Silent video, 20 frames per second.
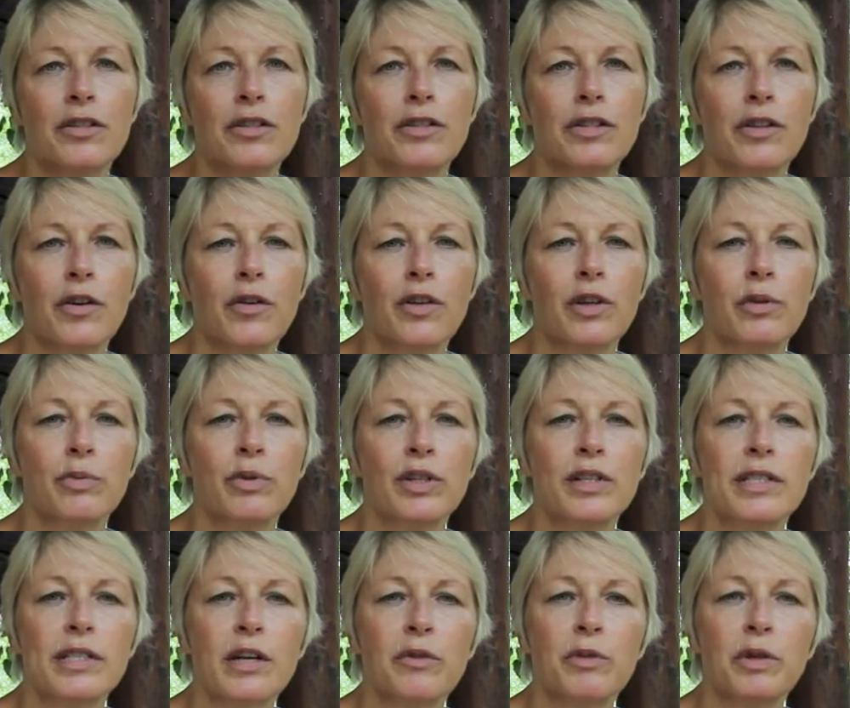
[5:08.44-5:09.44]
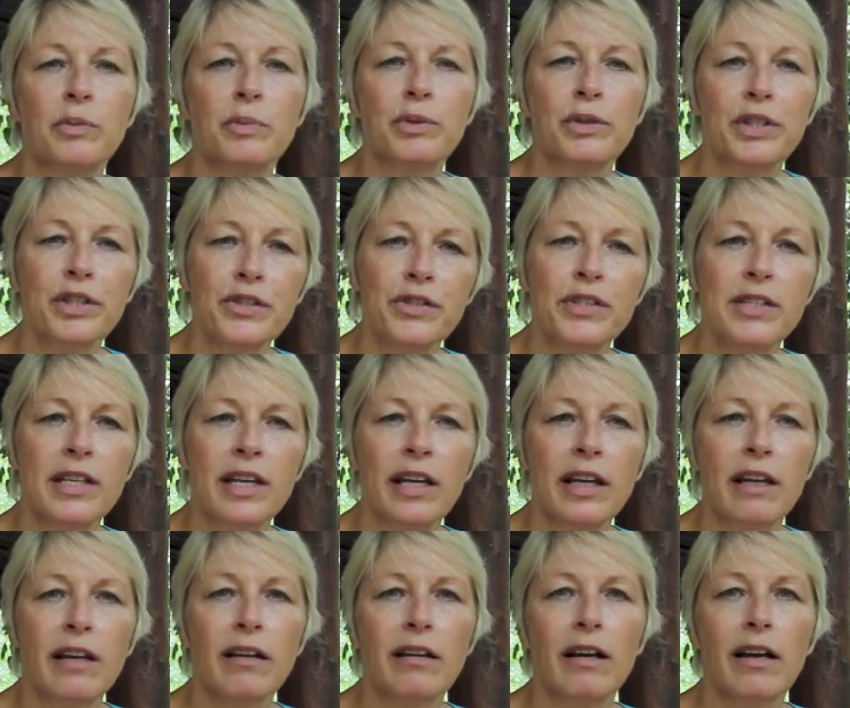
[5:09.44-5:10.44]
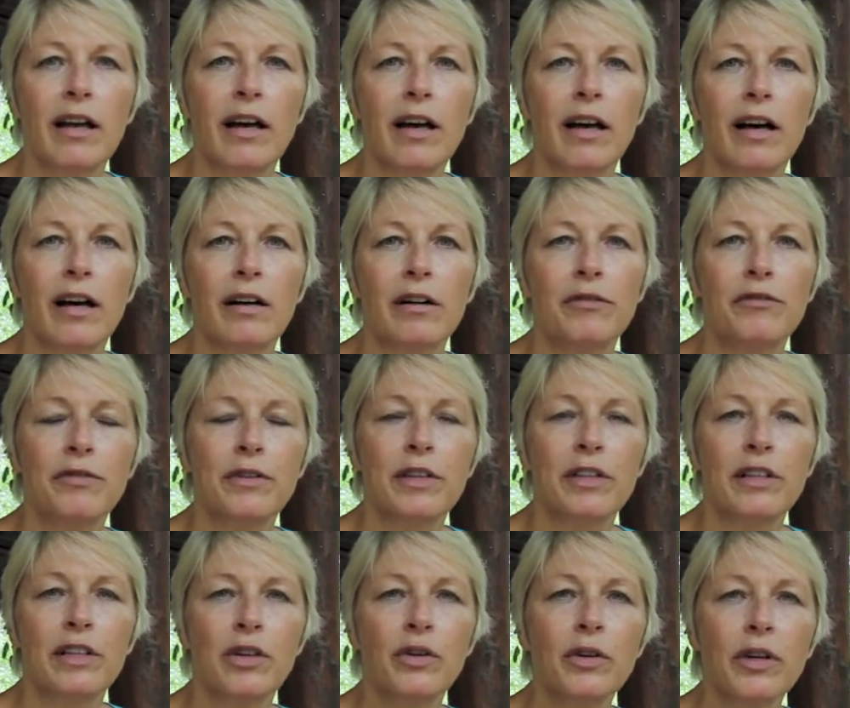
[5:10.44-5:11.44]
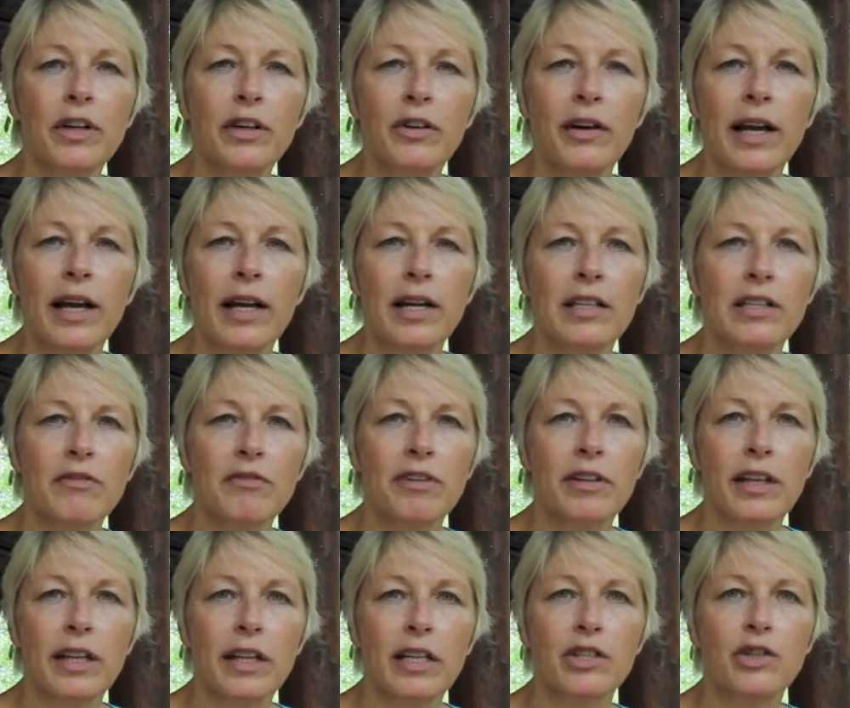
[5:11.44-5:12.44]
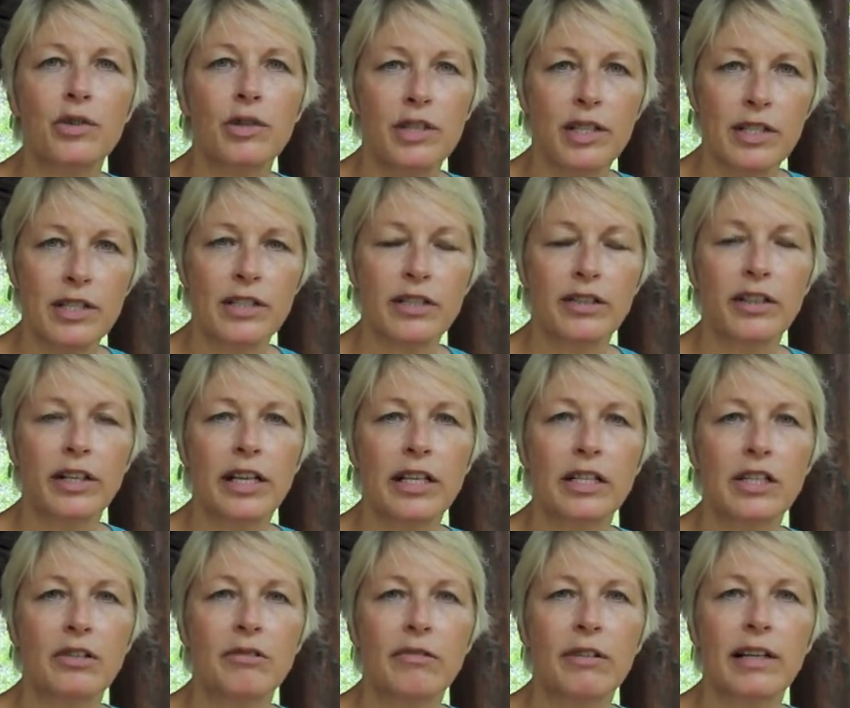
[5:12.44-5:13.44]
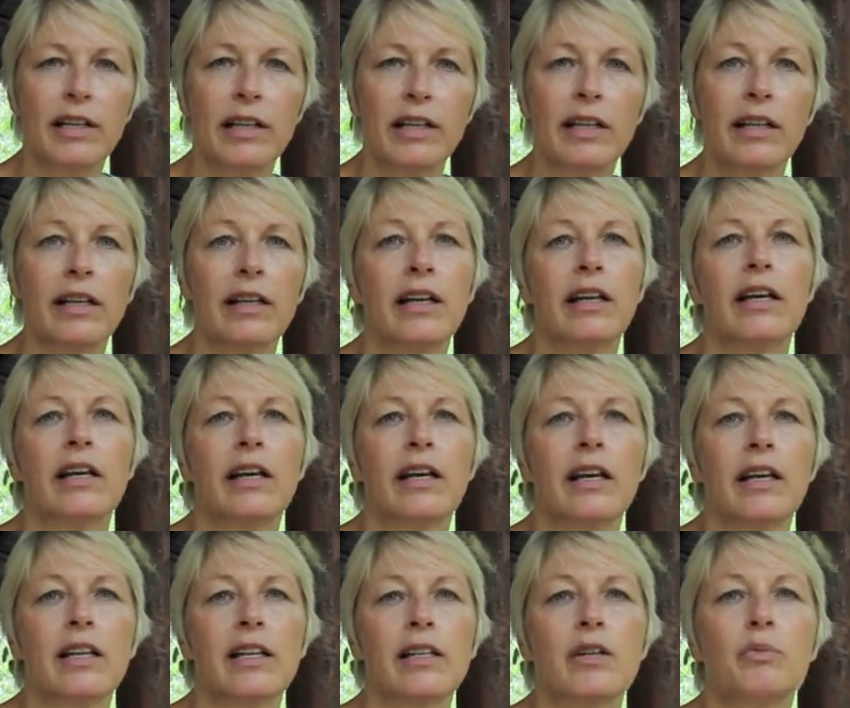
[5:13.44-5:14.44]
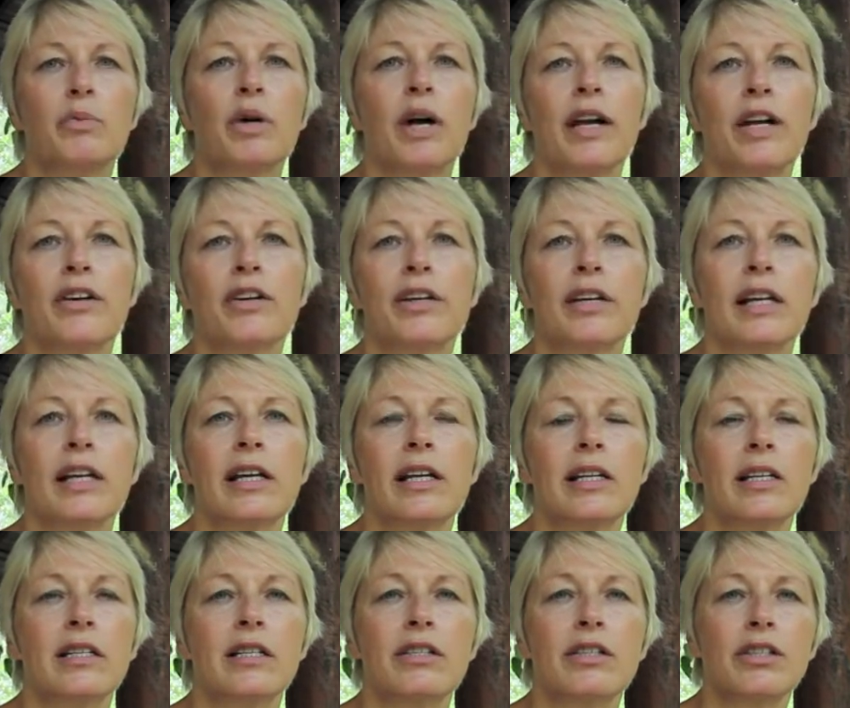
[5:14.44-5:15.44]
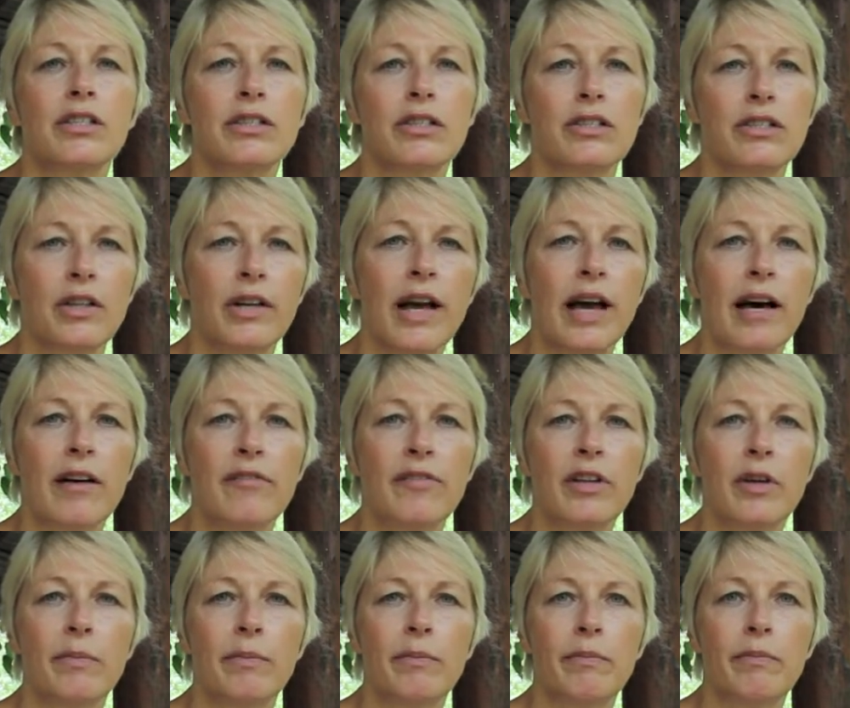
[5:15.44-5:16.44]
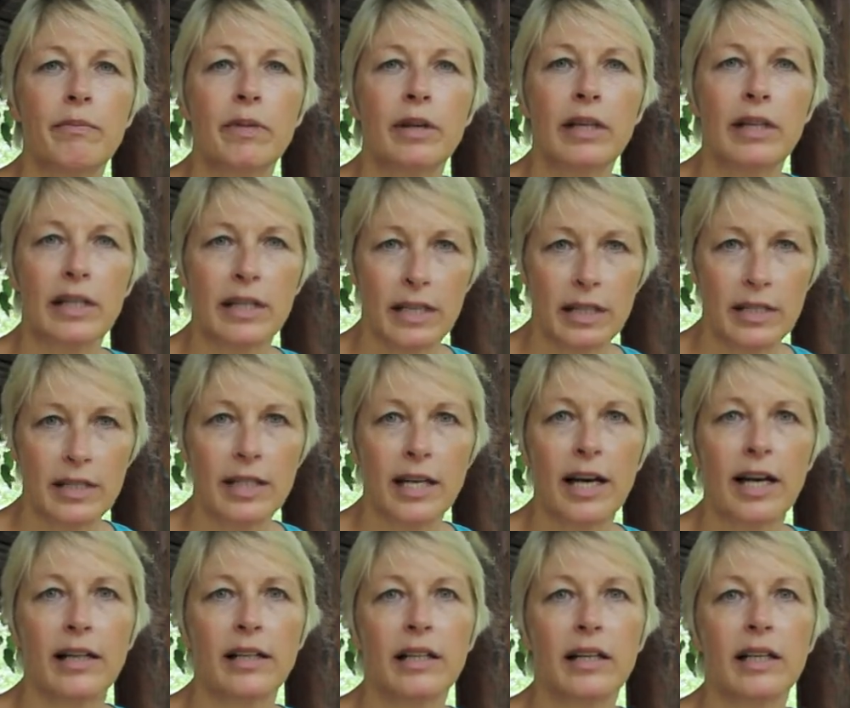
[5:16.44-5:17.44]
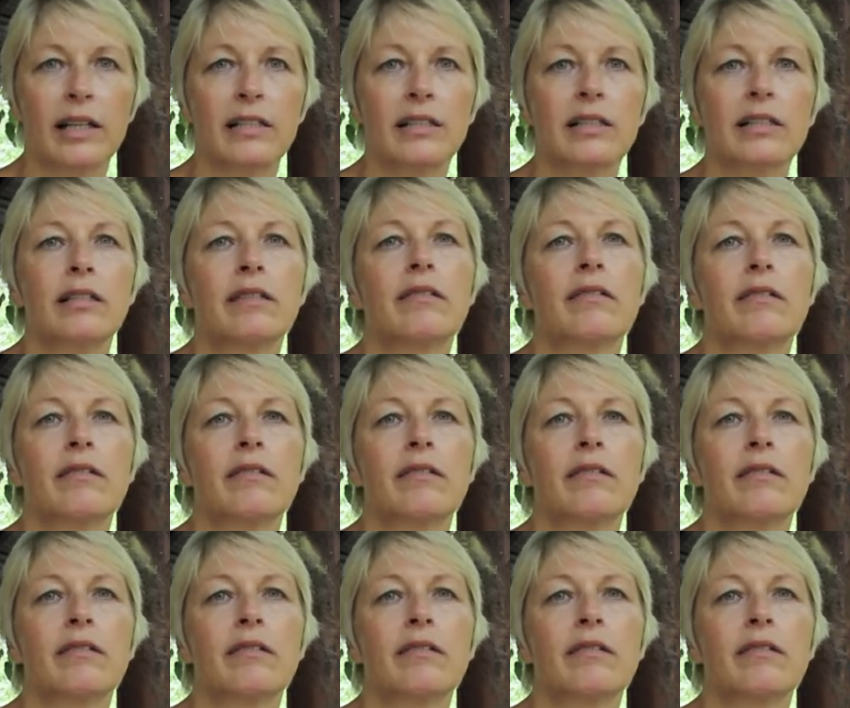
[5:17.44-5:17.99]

So the books that we're producing for the lower grades, for the kids who are just learning to read, the priority is to have them in dialect,